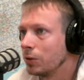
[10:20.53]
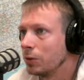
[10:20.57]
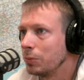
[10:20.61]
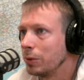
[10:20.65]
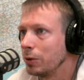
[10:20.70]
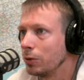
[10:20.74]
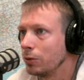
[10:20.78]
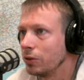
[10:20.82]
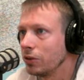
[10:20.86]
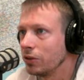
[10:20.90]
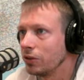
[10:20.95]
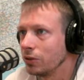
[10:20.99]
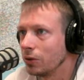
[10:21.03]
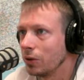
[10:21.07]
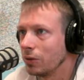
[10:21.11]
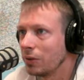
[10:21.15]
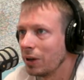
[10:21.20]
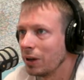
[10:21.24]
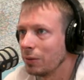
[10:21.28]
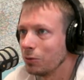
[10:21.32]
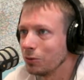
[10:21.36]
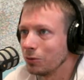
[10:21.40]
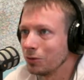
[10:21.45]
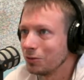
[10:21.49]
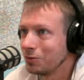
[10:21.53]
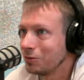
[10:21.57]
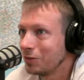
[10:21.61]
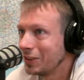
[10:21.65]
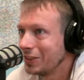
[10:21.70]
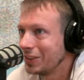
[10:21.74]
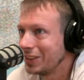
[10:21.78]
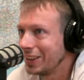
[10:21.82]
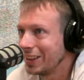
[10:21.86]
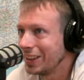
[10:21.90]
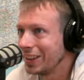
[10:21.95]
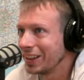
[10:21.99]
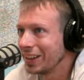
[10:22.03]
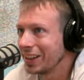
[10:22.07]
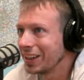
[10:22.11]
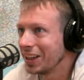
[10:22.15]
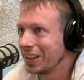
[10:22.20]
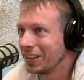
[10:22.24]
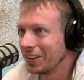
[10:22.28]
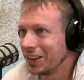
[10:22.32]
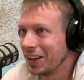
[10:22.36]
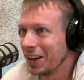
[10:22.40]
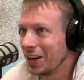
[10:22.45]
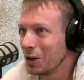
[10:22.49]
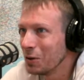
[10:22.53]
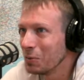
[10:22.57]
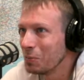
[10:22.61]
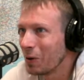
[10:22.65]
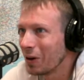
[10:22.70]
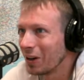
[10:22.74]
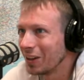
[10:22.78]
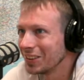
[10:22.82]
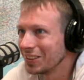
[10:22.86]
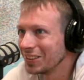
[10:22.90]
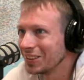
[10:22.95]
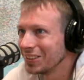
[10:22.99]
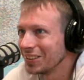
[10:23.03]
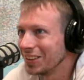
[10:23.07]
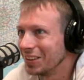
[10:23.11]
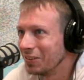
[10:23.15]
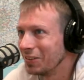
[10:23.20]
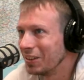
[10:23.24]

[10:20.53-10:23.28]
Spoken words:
The builder's not able to fit it. Can you help us?